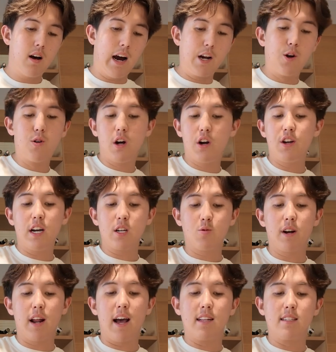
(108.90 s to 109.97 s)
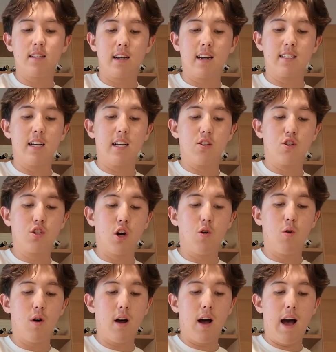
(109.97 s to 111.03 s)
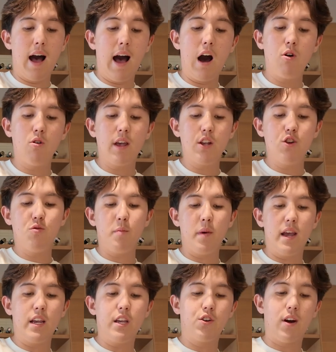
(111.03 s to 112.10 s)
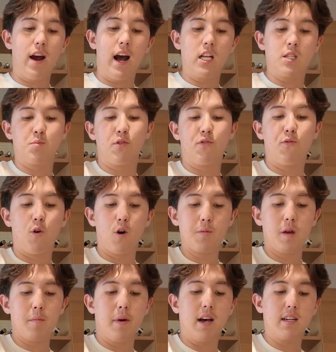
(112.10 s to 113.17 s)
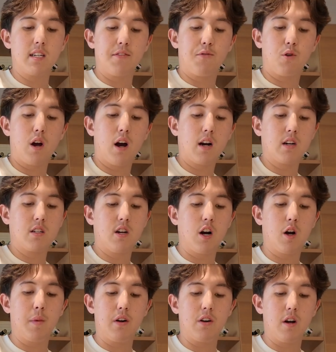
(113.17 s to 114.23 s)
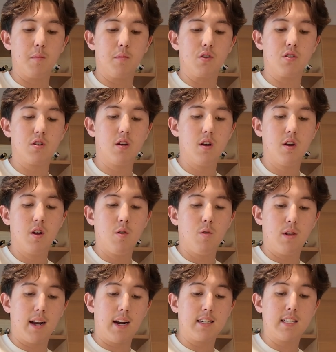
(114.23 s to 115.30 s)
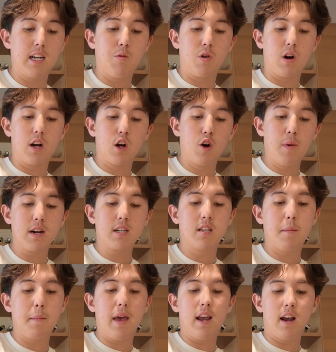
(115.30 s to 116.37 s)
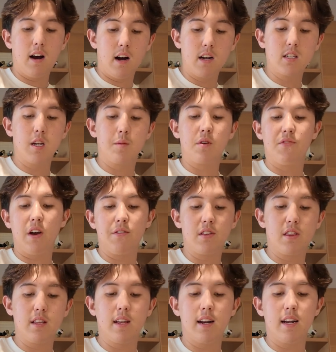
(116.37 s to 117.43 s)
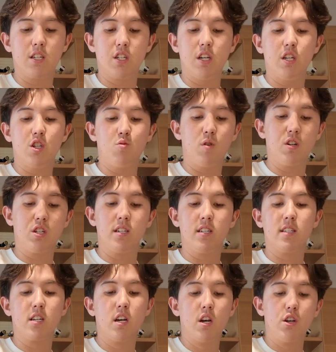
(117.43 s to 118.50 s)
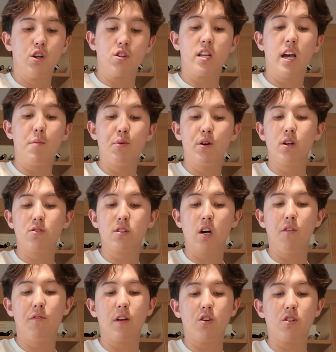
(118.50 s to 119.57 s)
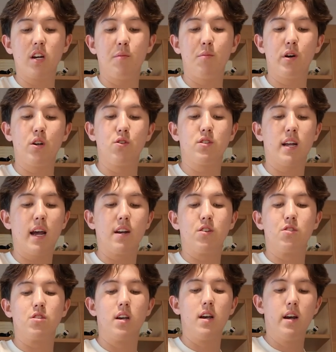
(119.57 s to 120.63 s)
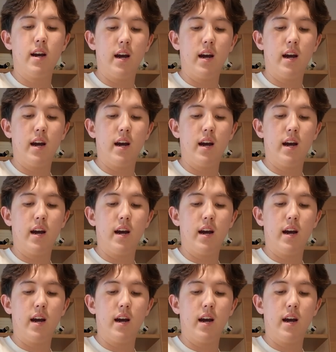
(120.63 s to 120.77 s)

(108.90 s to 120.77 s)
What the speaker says: I know a lot of you guys run ads, like I said. So how can you make your ads perform the best if we're not gonna talk about numbers? Like I said, we're gonna go back to the main concept of everything that I teach, which is your 10.0 self and your 10.0 standards.